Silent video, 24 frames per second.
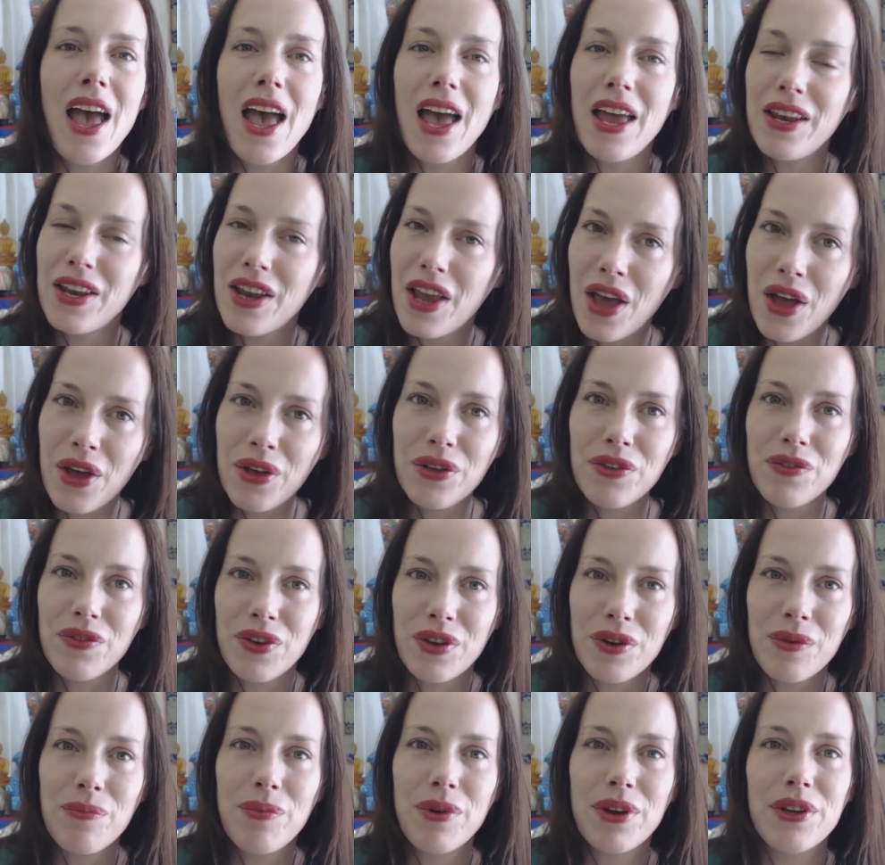And now you've
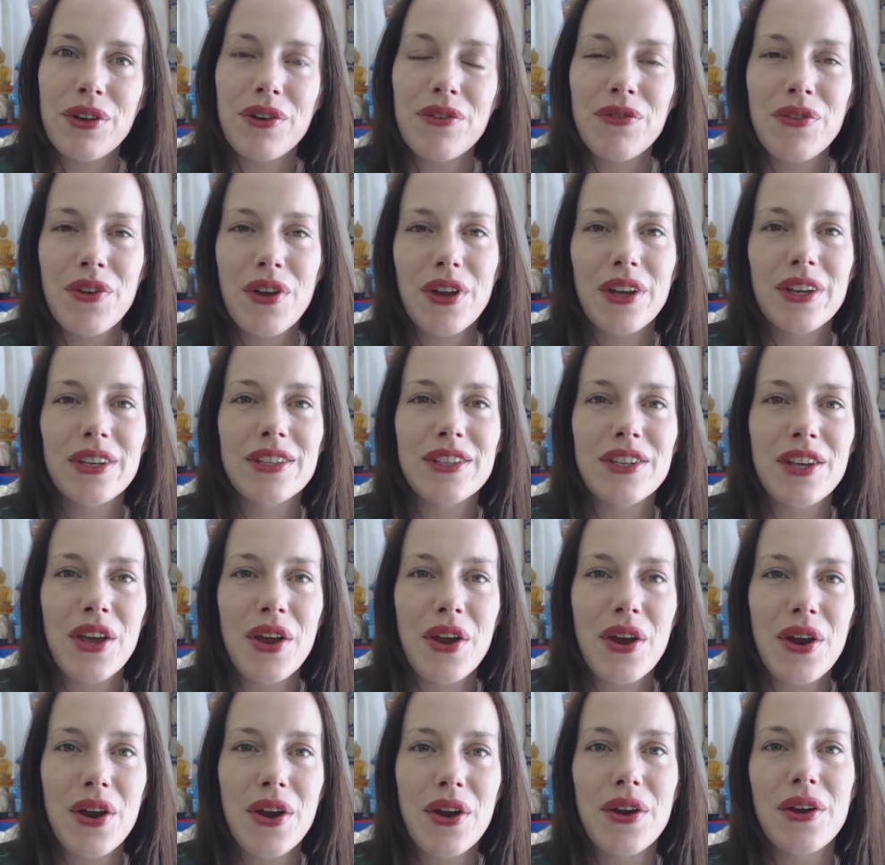got to bring your focus
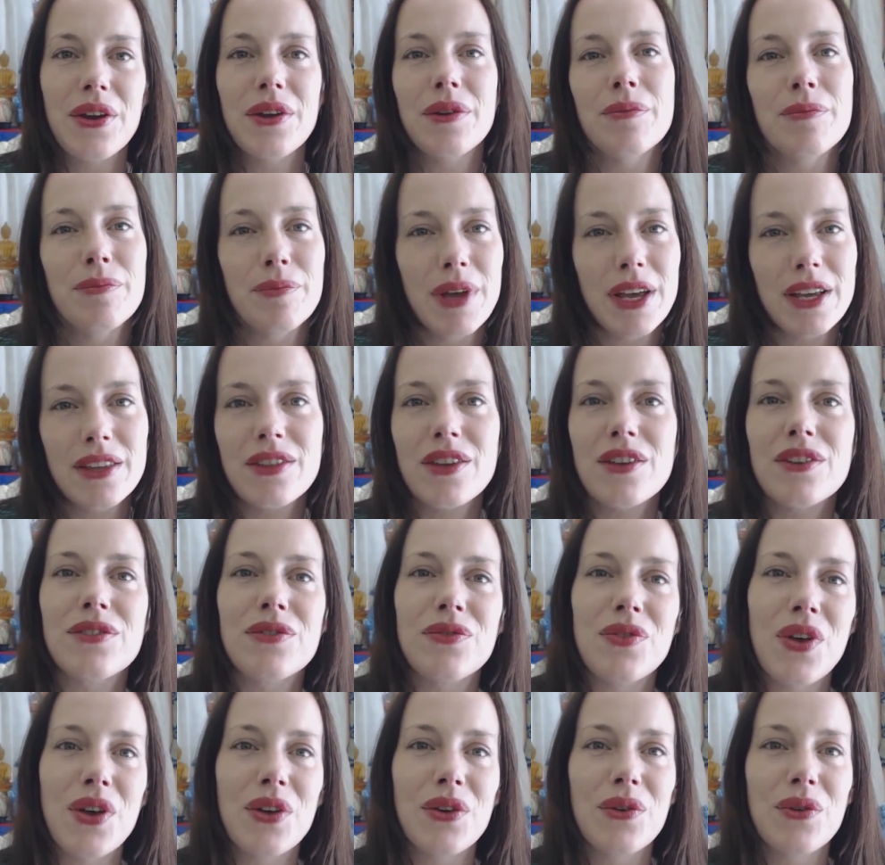here, make
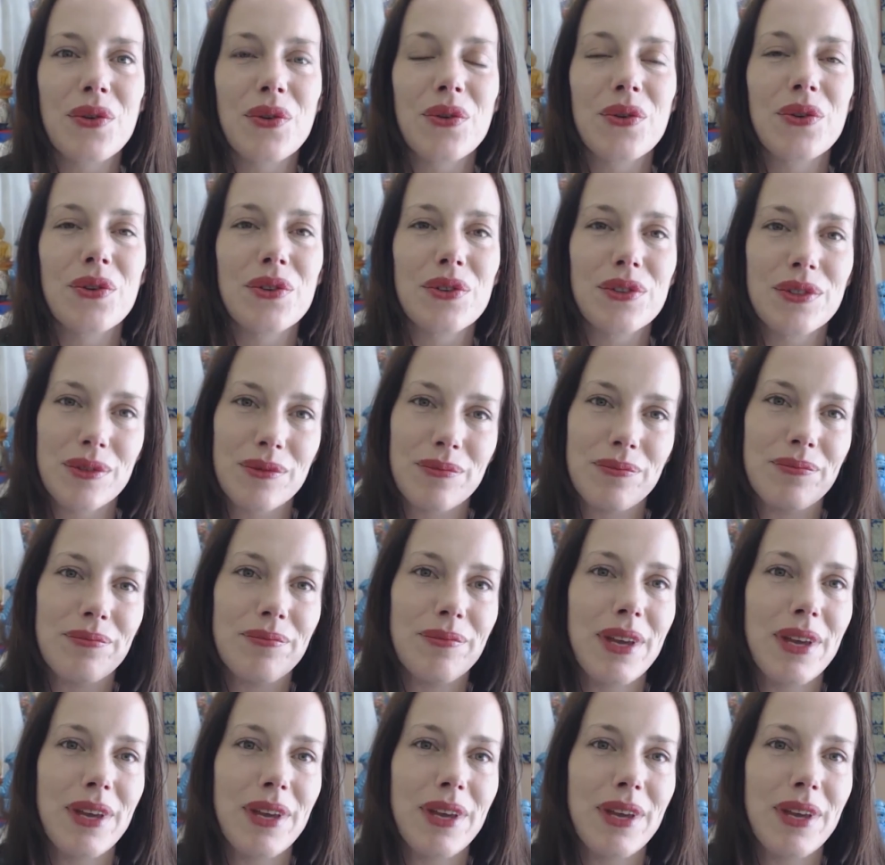those phone calls,